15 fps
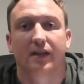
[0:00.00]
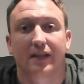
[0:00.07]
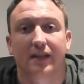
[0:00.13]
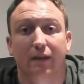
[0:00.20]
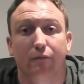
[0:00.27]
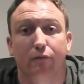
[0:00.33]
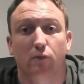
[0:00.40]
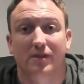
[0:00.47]

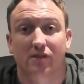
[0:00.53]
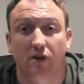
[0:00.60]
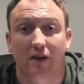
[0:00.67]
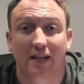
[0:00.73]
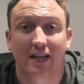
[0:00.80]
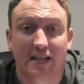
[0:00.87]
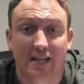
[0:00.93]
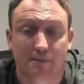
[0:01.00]
the influencer
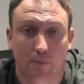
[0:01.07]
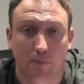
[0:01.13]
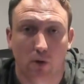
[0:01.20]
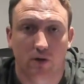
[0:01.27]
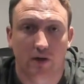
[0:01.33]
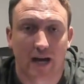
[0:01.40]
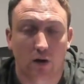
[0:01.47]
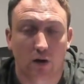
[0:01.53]
is
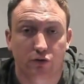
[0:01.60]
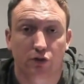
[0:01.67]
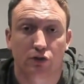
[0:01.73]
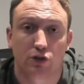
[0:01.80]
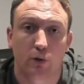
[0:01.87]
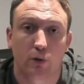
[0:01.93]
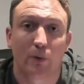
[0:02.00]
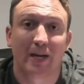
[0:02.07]
putting out
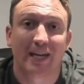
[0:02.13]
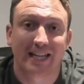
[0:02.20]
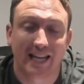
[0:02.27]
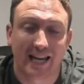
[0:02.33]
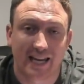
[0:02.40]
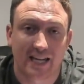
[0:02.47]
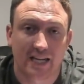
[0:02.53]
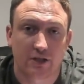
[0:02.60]
to
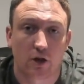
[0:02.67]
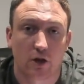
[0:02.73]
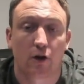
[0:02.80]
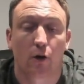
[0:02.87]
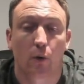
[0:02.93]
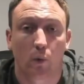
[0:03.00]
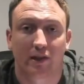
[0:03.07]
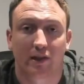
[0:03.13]
engage
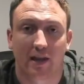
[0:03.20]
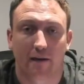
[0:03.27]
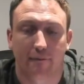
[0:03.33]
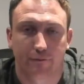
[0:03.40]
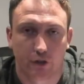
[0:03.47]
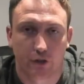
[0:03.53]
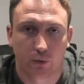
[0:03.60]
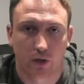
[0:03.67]
with
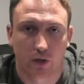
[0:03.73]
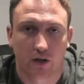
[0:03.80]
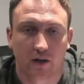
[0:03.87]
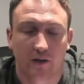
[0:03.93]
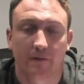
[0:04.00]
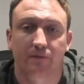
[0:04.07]
that viewer.